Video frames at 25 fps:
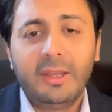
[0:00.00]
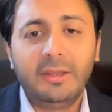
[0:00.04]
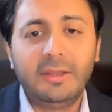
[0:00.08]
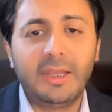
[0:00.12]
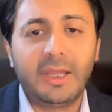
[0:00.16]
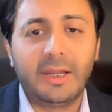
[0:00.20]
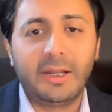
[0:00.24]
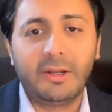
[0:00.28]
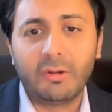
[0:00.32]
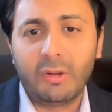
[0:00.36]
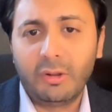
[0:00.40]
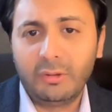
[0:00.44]

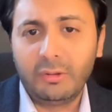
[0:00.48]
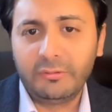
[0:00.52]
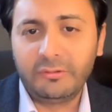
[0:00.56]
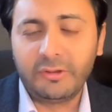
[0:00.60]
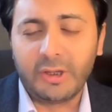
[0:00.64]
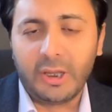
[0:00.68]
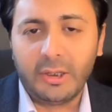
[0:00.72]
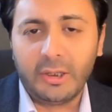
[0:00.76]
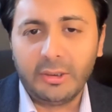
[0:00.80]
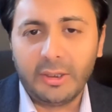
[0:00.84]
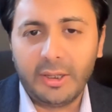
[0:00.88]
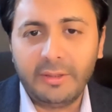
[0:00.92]
get it all
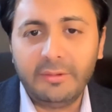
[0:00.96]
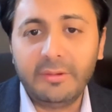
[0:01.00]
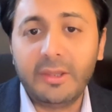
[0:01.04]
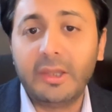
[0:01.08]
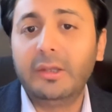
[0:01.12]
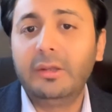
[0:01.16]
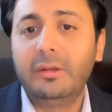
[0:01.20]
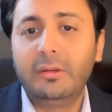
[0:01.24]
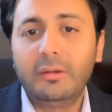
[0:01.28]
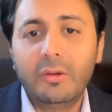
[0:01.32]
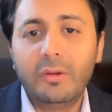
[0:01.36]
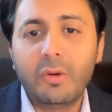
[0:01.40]
done, and
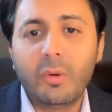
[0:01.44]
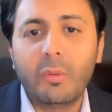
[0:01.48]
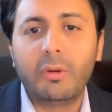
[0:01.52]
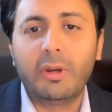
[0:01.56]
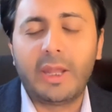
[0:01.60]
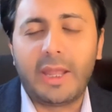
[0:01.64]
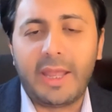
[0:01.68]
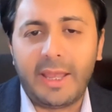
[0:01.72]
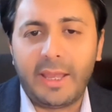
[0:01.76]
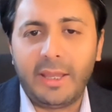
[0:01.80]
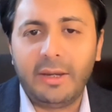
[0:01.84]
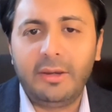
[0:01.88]
then go and
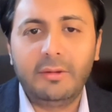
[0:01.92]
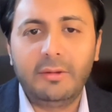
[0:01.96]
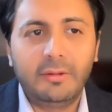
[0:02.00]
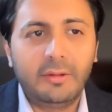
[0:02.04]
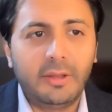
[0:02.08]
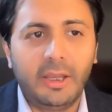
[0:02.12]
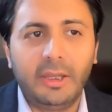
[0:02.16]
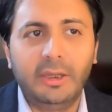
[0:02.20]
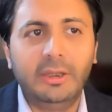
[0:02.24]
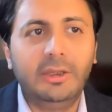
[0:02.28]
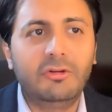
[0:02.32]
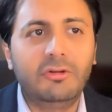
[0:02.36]
add
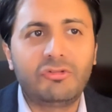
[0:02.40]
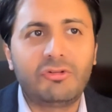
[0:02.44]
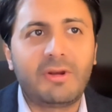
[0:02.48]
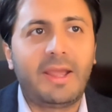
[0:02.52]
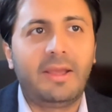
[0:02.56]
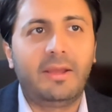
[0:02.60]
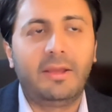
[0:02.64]
any